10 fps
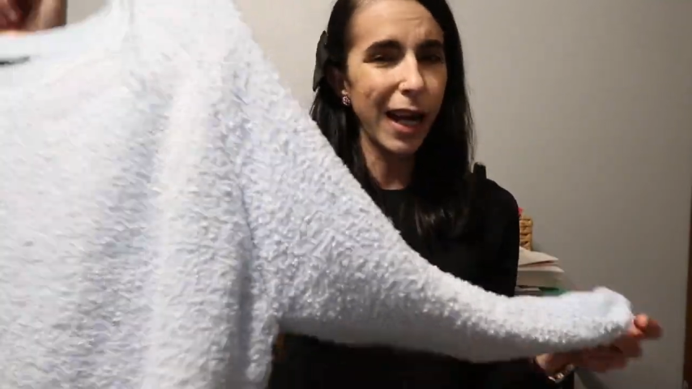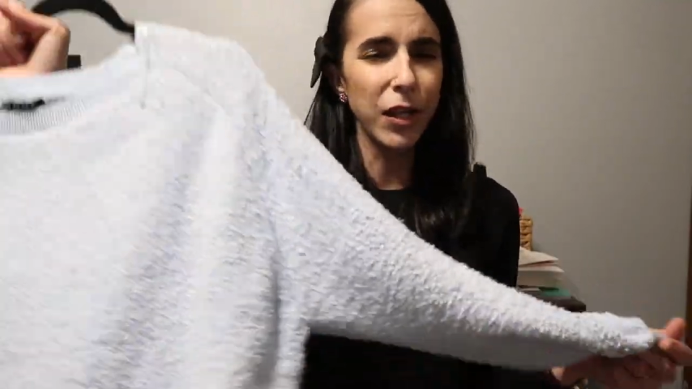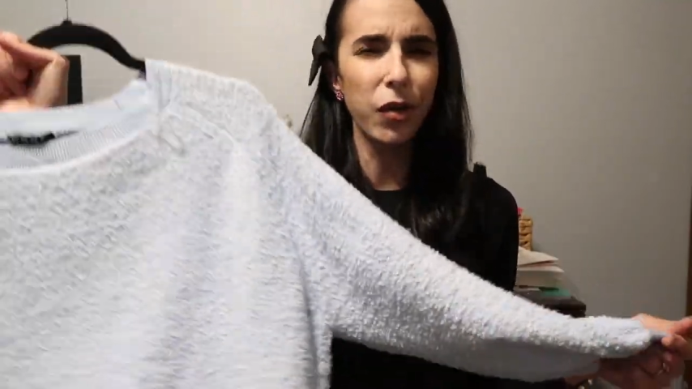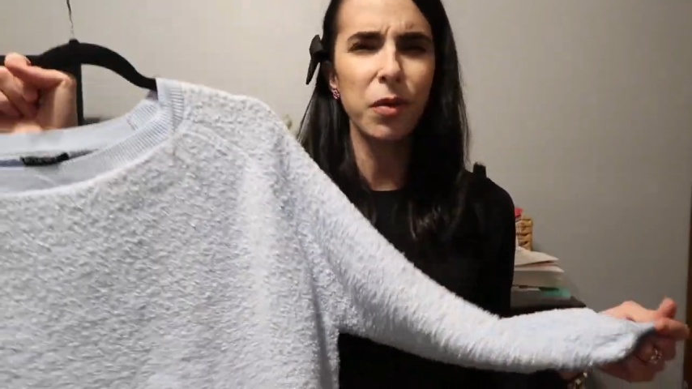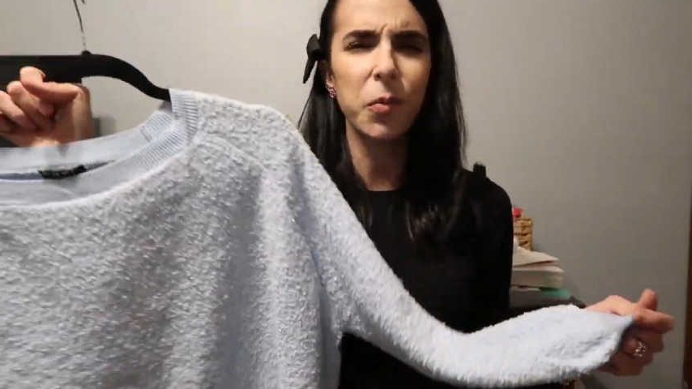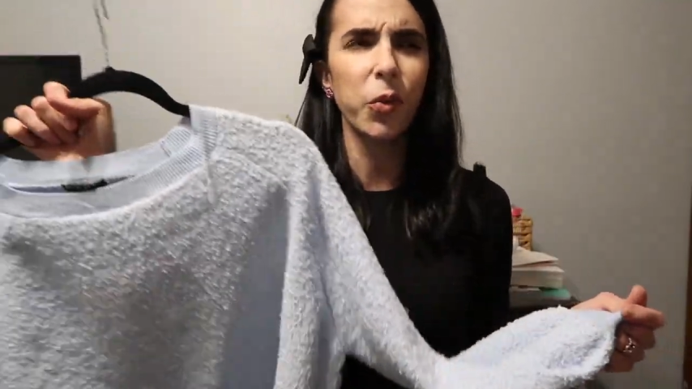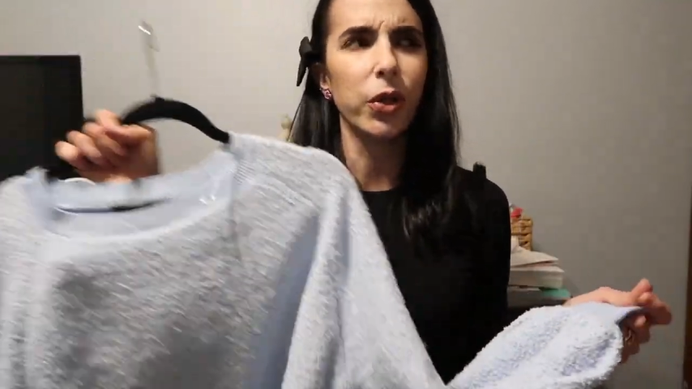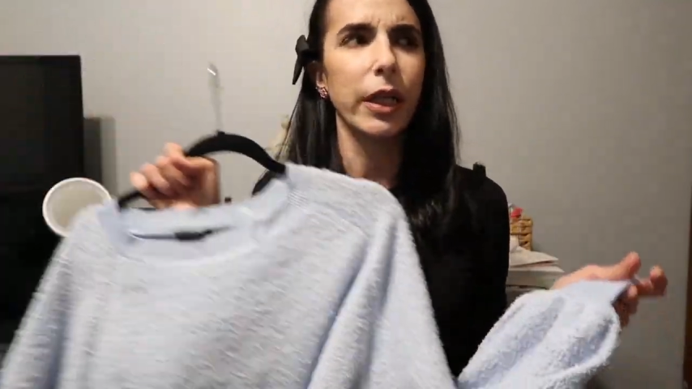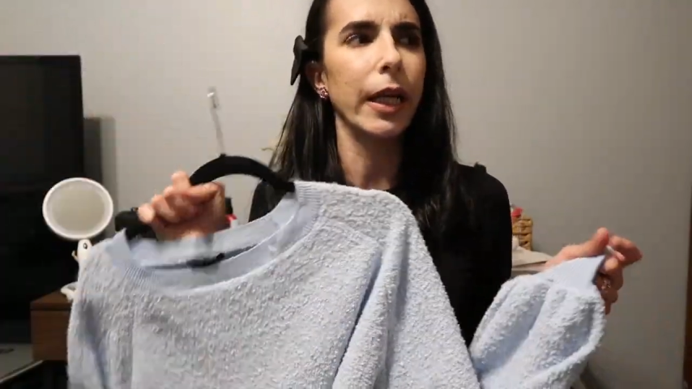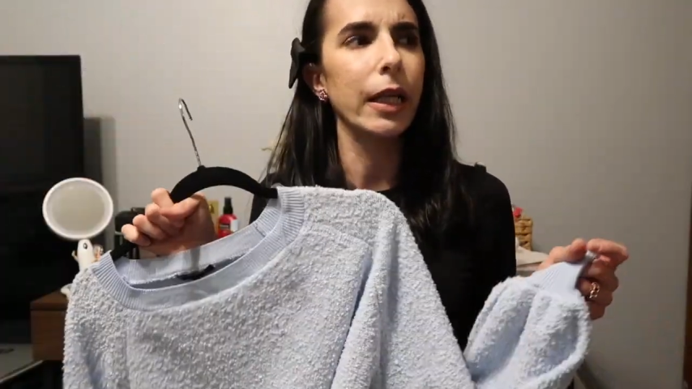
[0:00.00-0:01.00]
I know I'm
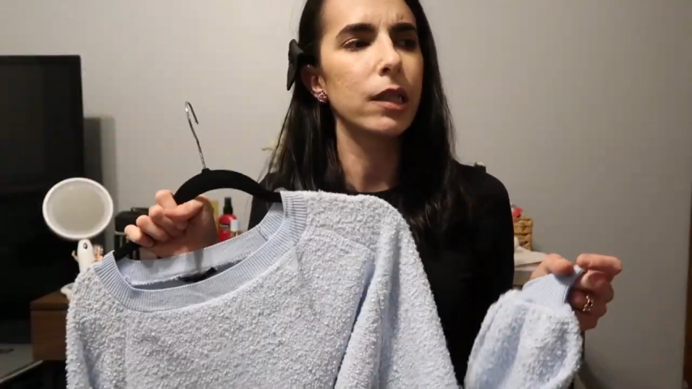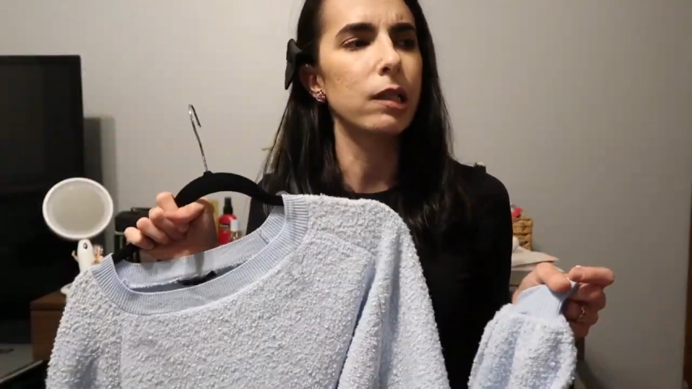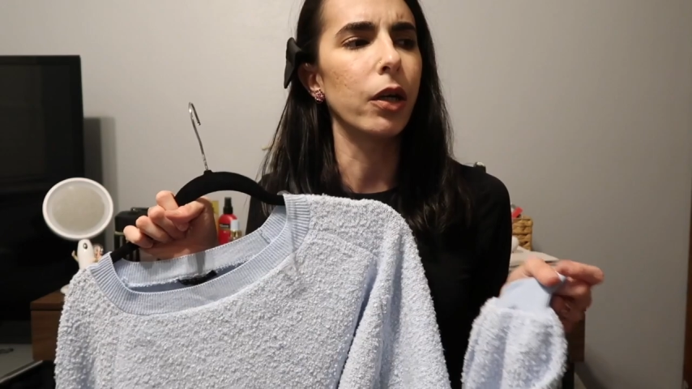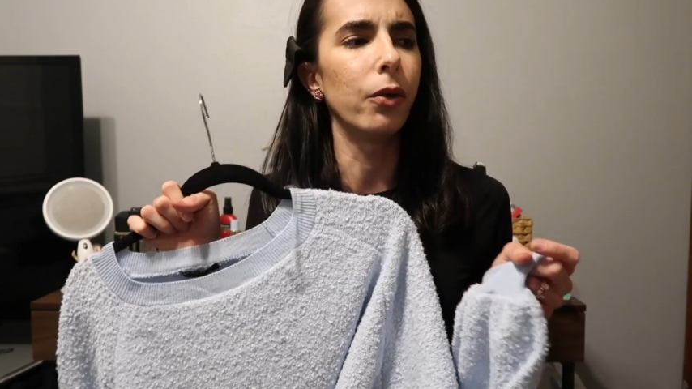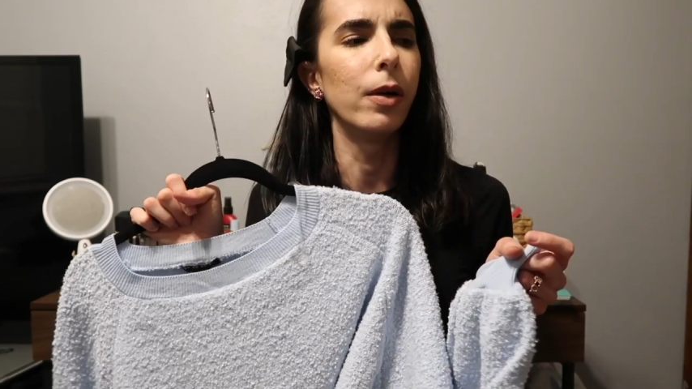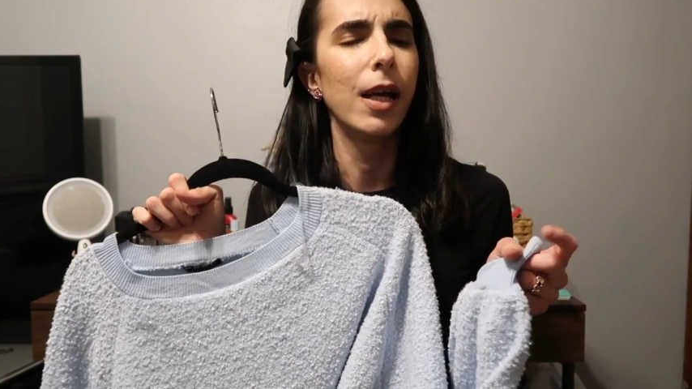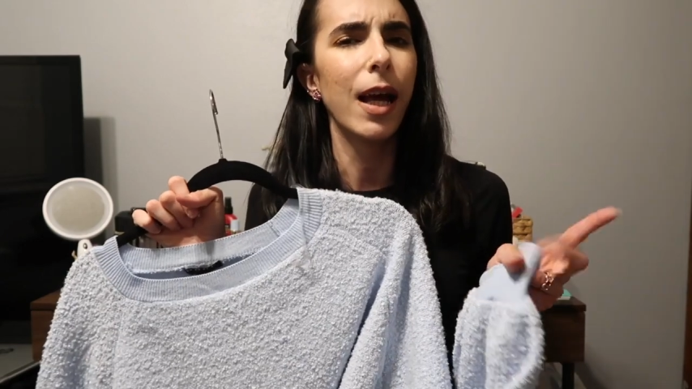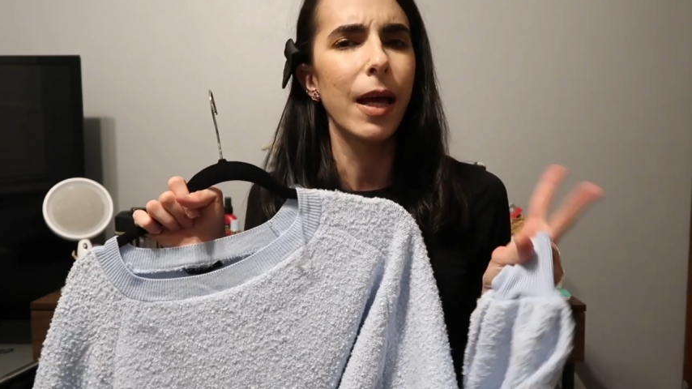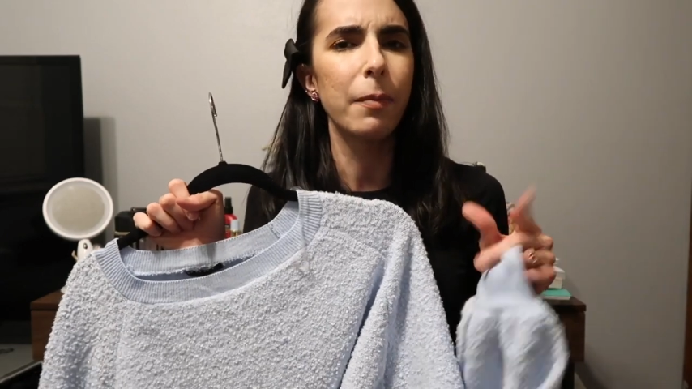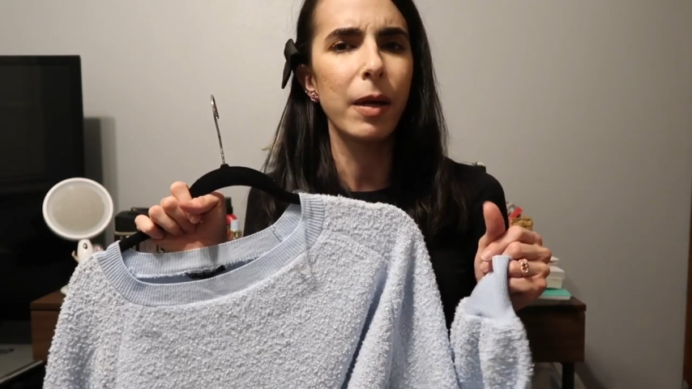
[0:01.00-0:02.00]
working, so
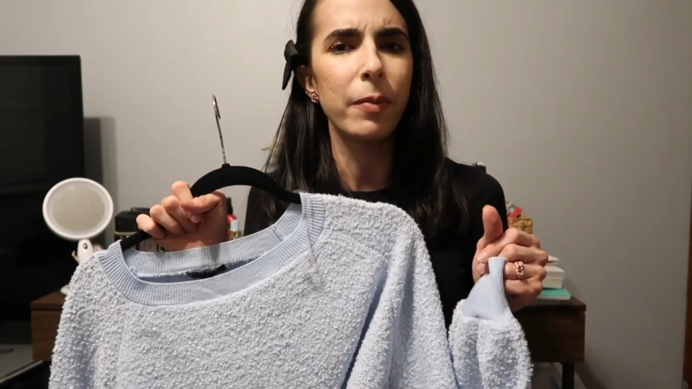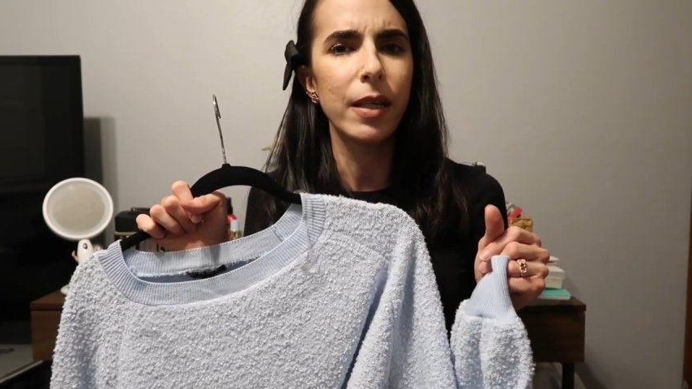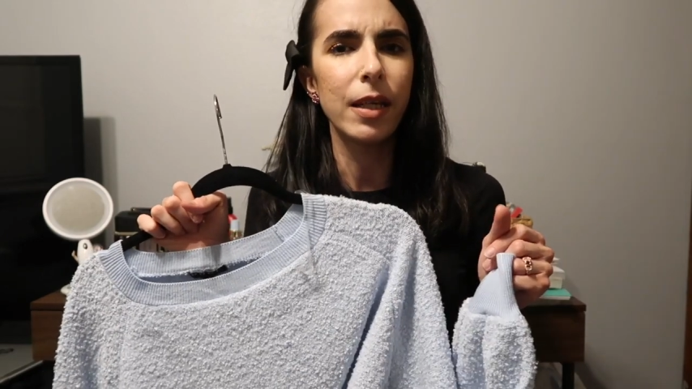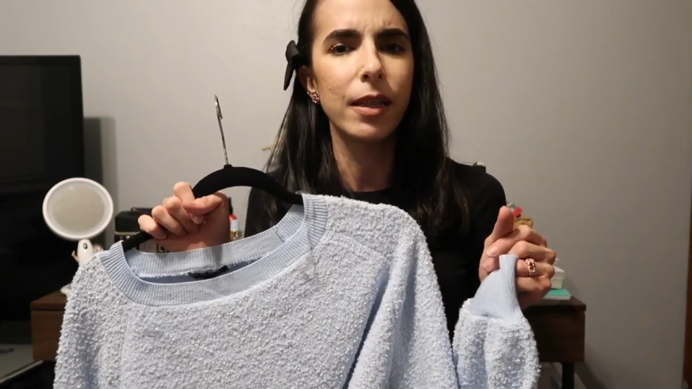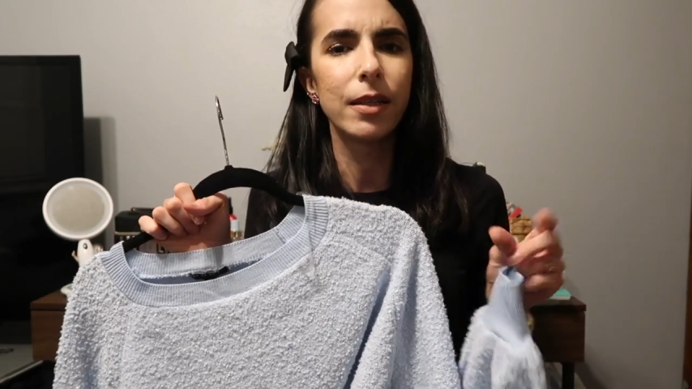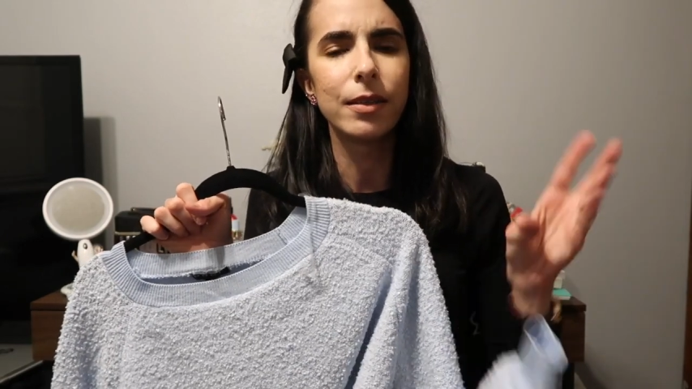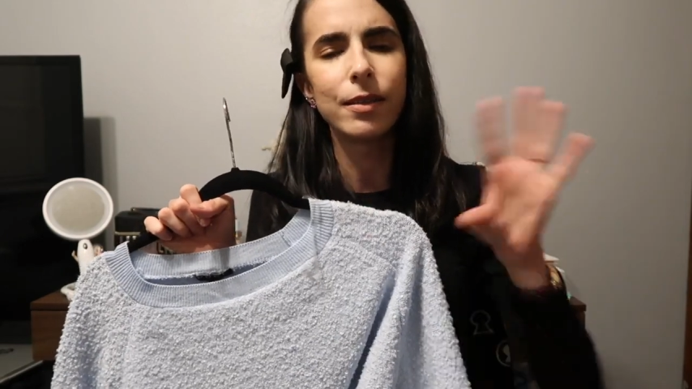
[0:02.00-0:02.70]
it might be